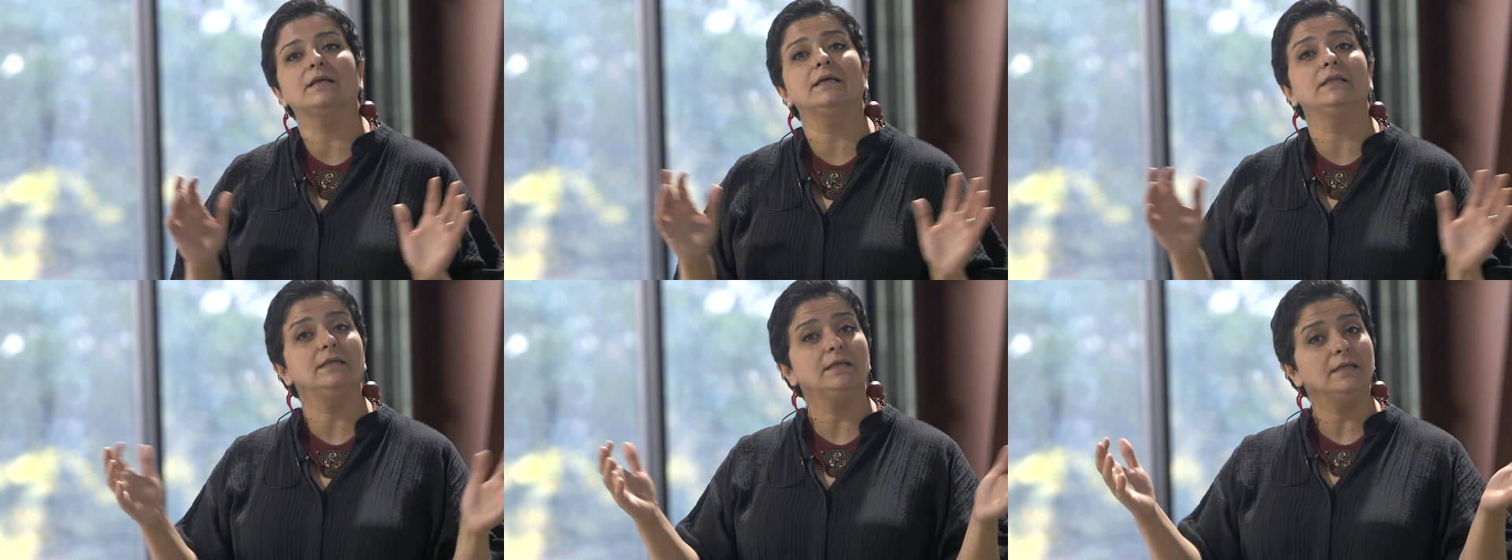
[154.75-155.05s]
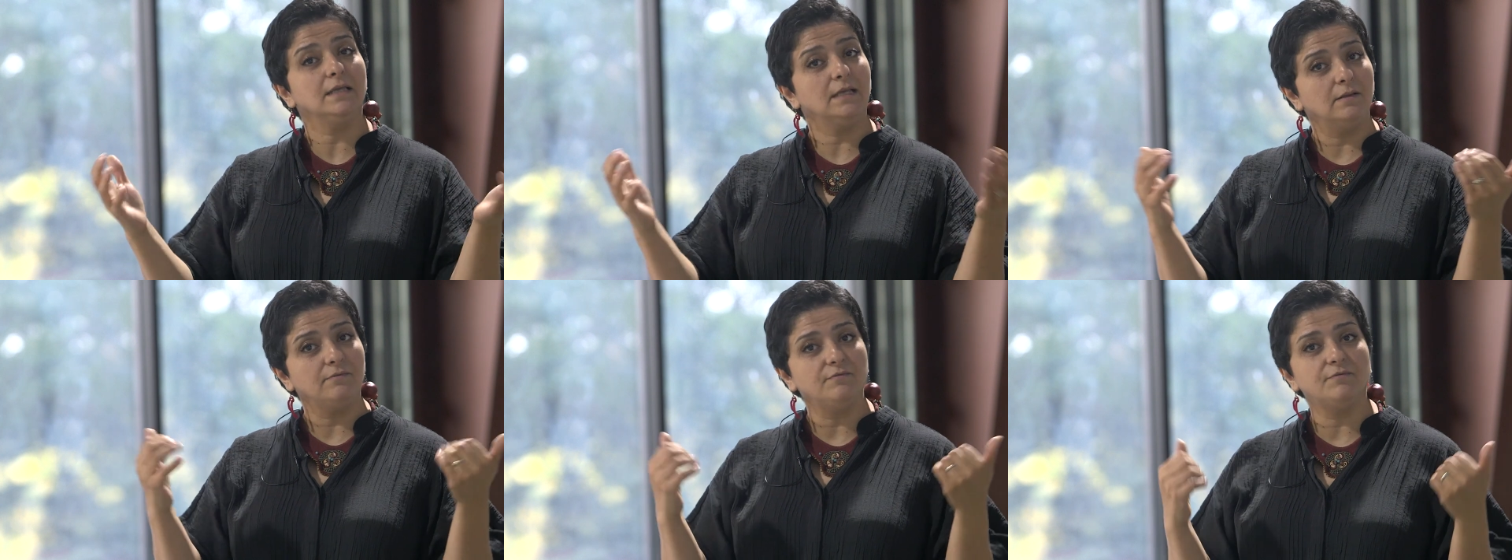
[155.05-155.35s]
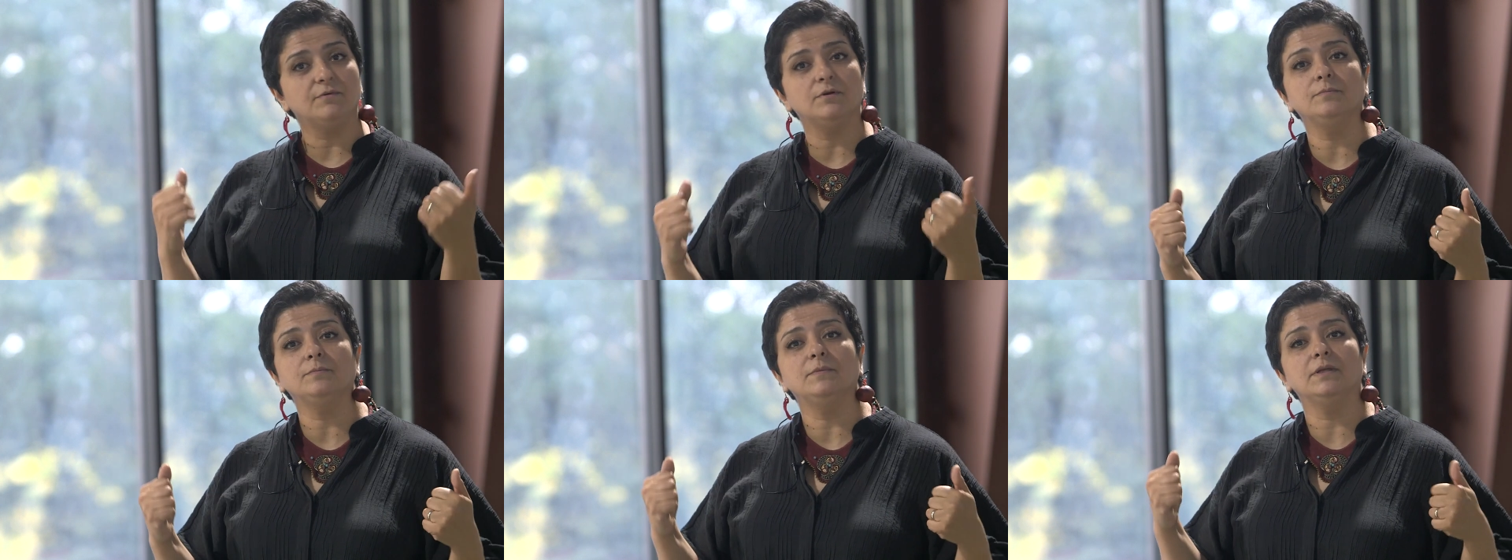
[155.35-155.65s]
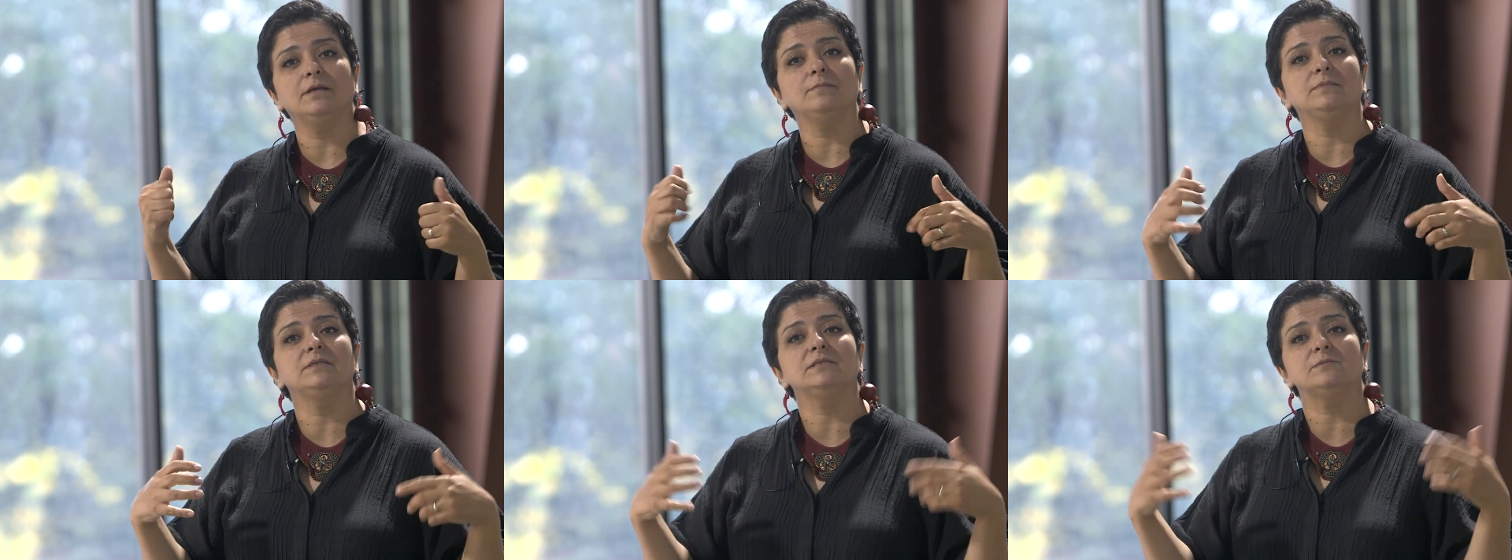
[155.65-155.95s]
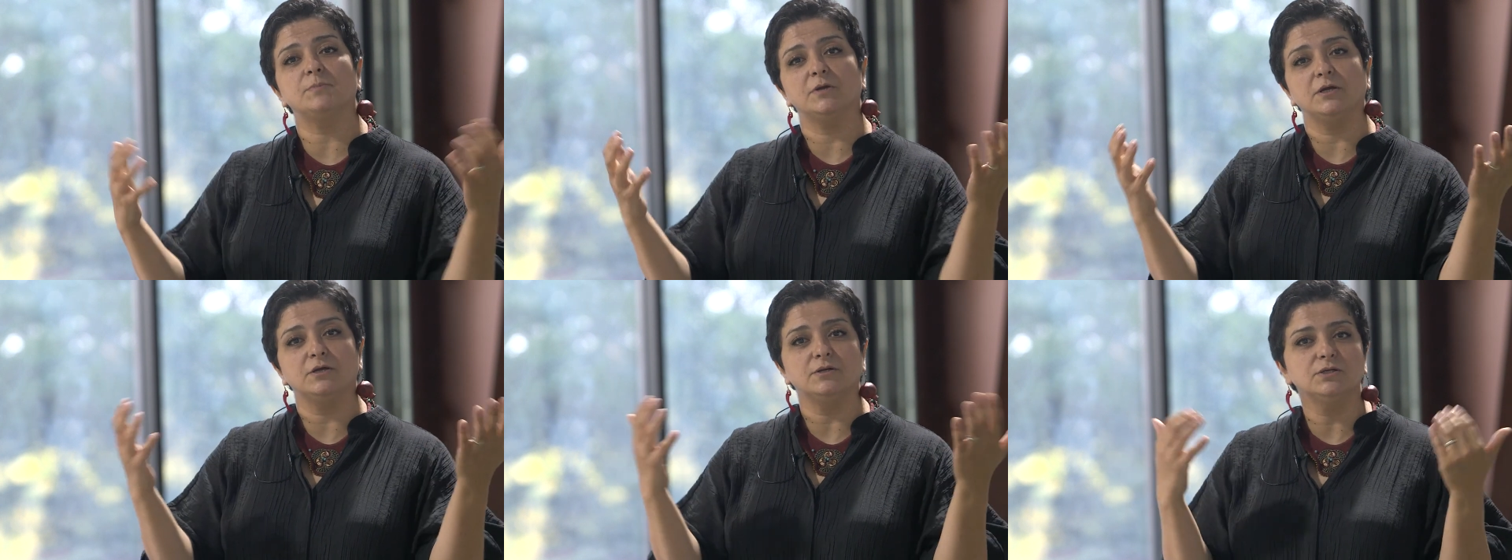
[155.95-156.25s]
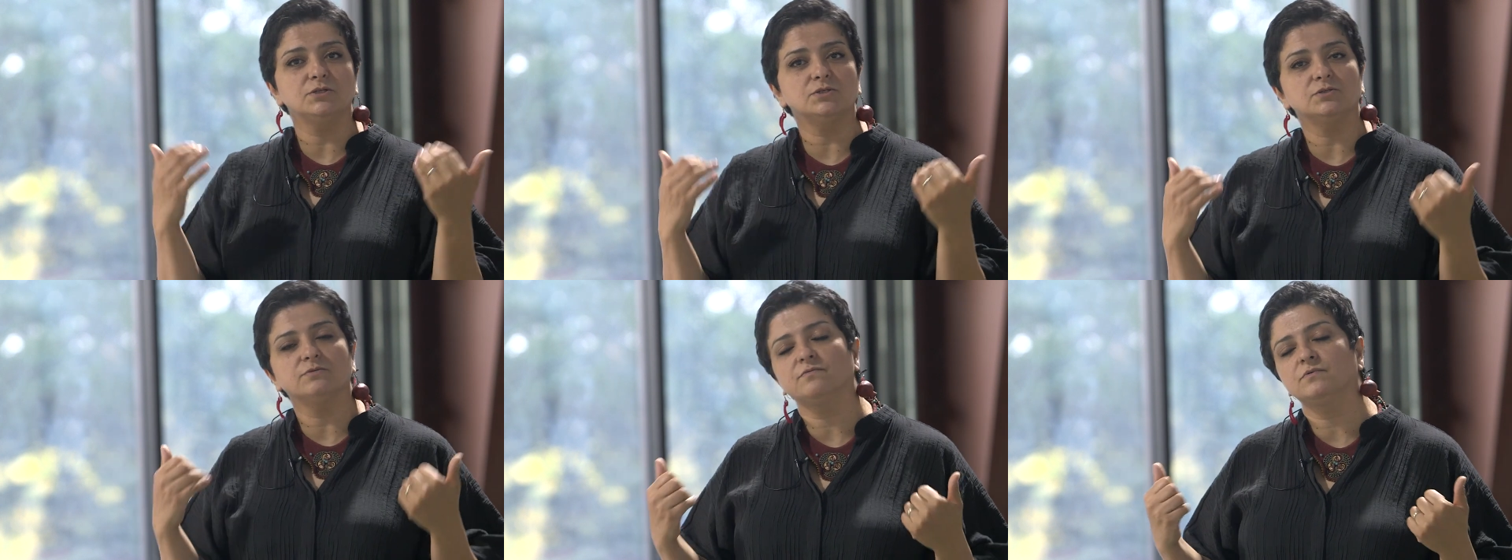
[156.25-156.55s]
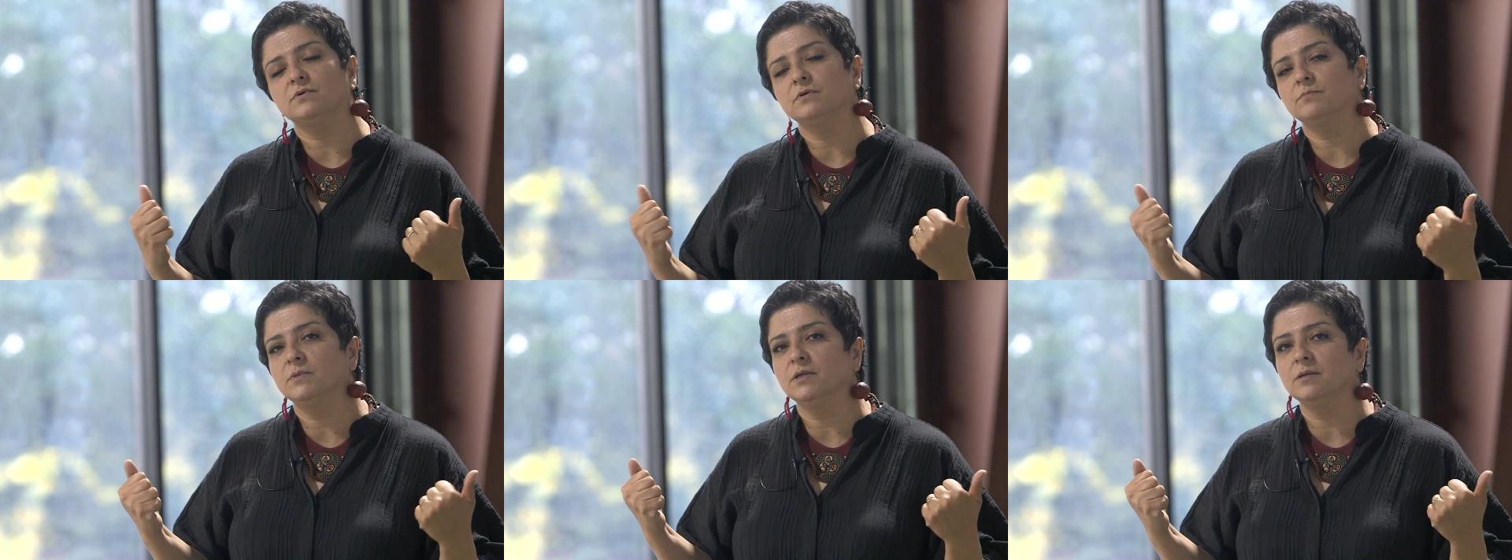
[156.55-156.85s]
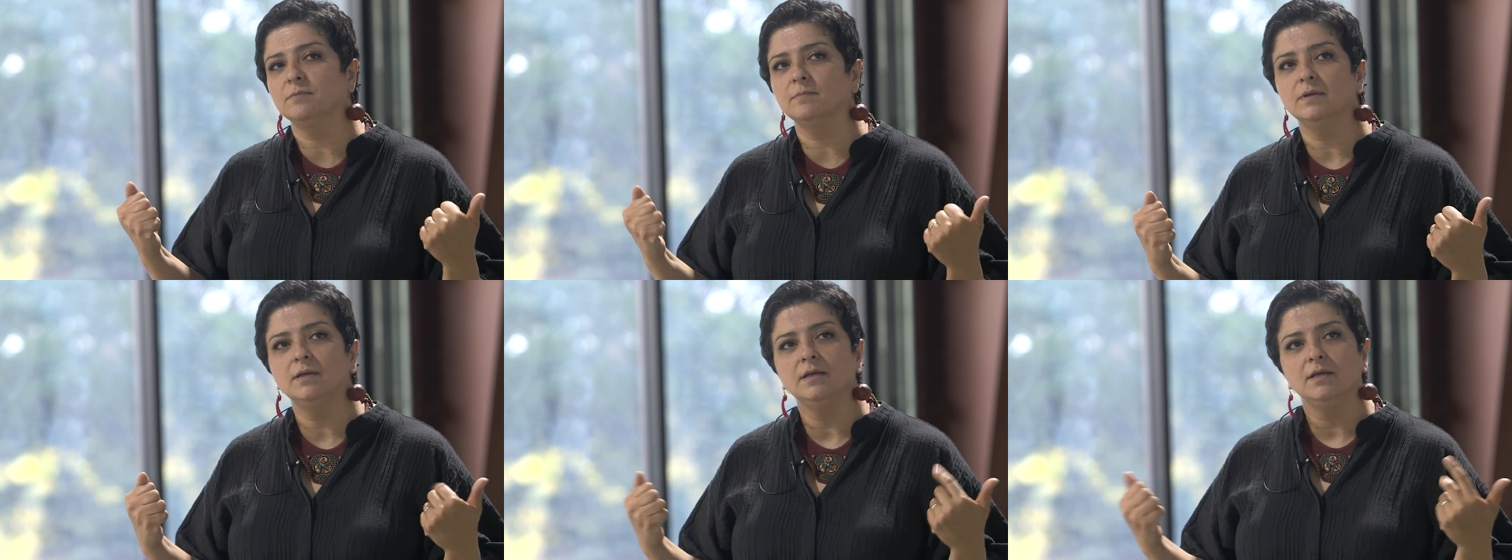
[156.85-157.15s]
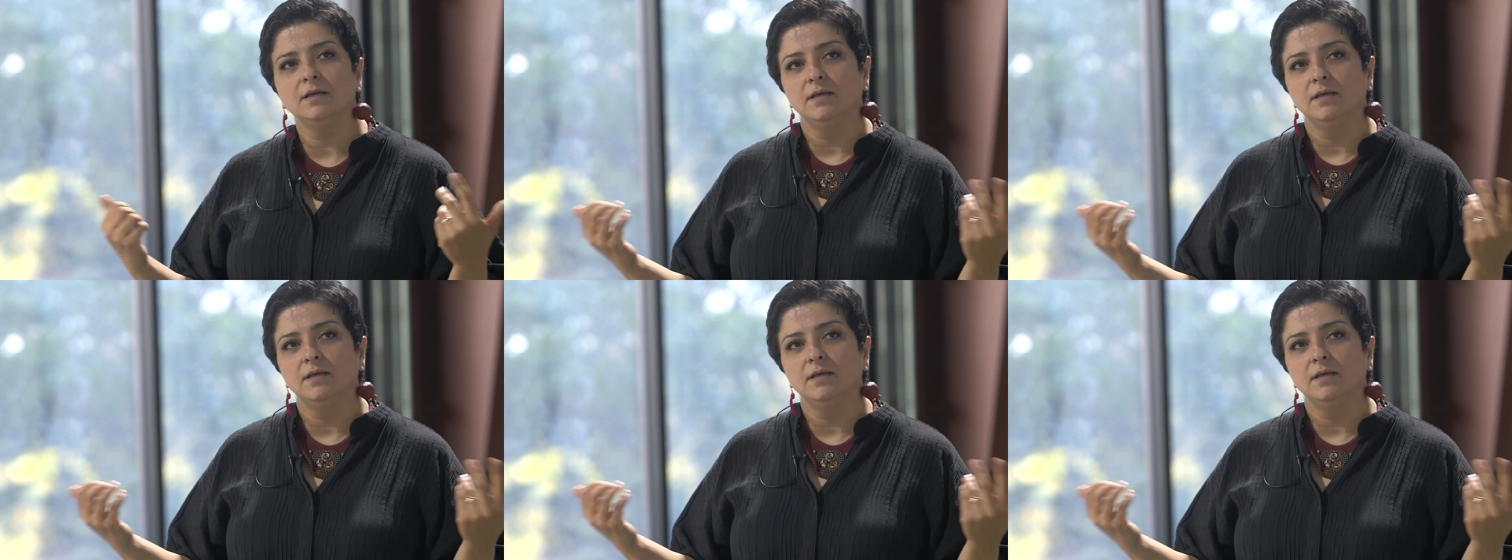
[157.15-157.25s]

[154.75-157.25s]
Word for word: getting help from them, inspiration from them,